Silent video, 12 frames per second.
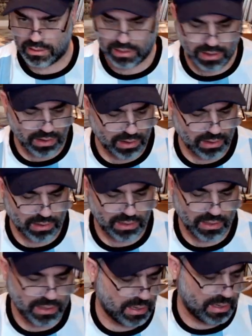a card.
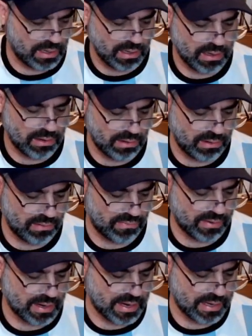
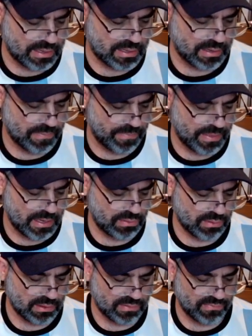You've got this
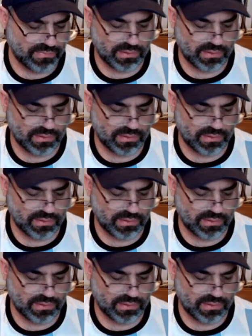one's